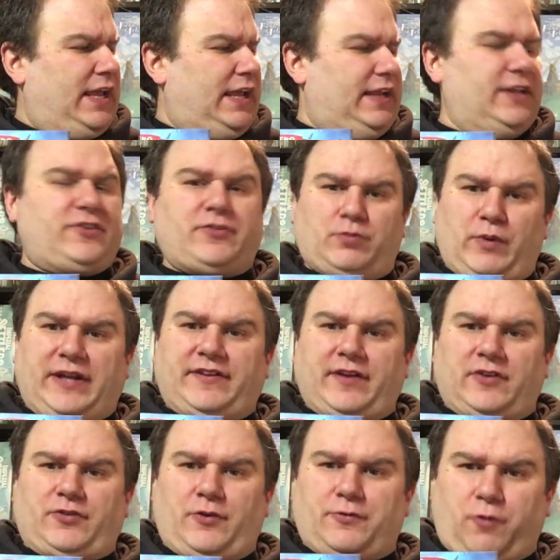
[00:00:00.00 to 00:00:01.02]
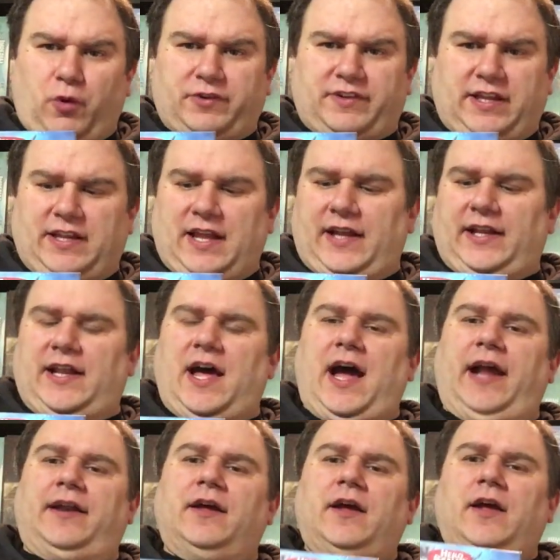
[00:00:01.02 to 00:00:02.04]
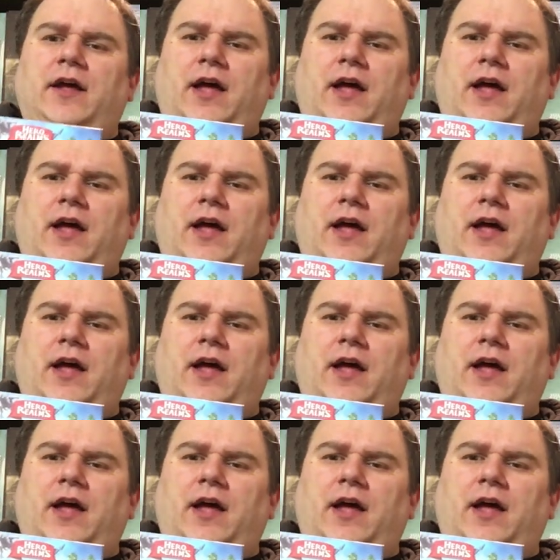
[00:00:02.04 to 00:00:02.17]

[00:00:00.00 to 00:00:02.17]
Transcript: and its retails for $14.99.